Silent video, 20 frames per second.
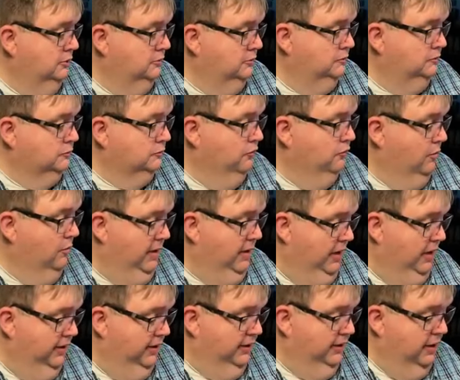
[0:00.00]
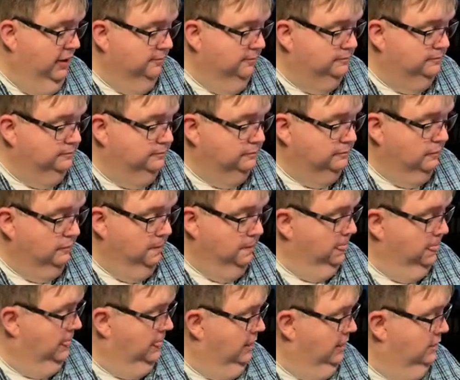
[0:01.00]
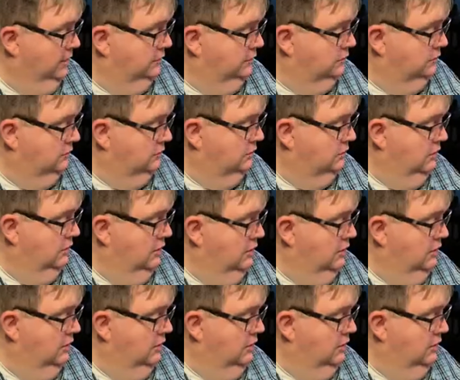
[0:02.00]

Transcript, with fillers: Uh, for my hot dog? Yeah. Boss.